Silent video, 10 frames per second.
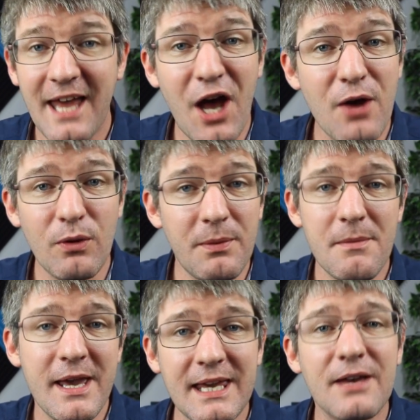and I will be
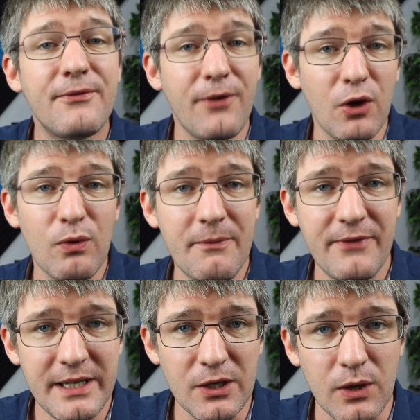making a follow-up
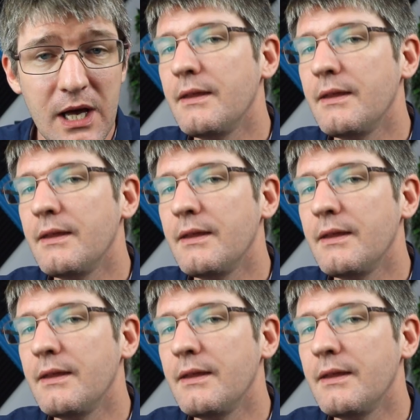video.